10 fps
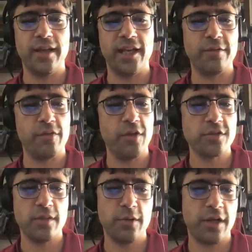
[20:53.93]
And now
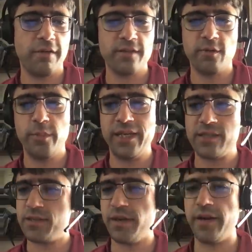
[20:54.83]
those little workarounds won't be
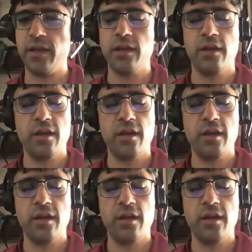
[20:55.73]
necessary.